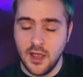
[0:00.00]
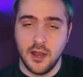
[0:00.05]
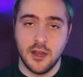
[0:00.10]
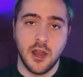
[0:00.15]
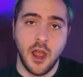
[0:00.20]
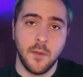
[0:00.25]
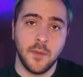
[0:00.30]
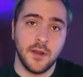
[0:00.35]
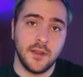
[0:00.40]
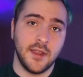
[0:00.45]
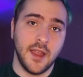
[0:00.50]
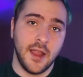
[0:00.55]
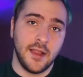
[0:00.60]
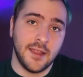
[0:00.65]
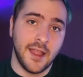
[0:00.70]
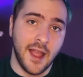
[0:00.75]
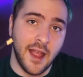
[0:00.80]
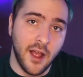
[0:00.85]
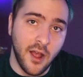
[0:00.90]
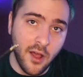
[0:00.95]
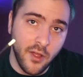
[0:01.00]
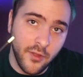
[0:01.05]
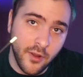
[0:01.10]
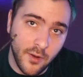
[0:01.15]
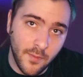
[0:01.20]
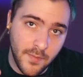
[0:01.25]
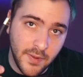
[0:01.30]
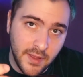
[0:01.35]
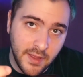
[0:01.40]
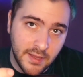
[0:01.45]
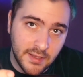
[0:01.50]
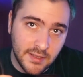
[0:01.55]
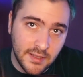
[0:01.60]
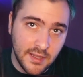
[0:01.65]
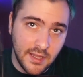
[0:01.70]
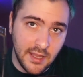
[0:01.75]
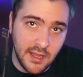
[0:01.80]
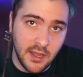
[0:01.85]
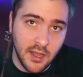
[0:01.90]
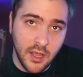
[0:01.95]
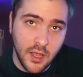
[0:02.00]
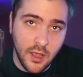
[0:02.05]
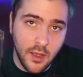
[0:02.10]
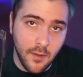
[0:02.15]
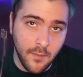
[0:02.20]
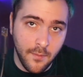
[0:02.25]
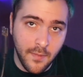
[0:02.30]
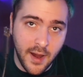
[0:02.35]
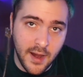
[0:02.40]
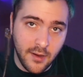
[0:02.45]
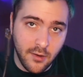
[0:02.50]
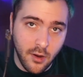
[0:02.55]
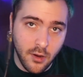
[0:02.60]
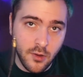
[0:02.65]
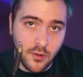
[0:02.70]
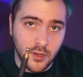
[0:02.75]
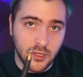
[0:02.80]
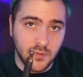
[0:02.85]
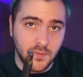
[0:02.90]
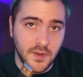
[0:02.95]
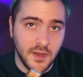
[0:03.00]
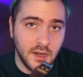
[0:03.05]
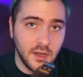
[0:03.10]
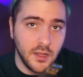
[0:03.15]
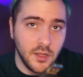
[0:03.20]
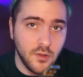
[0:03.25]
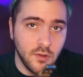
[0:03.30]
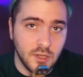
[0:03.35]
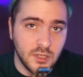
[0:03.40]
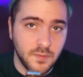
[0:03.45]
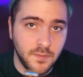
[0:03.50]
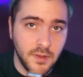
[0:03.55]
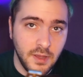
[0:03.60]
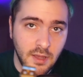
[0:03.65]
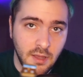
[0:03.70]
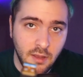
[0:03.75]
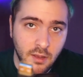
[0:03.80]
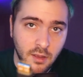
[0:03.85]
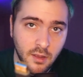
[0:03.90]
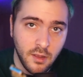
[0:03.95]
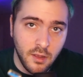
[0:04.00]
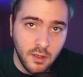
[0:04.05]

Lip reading: Now I'm gonna take that other piece, the micro USB to USB,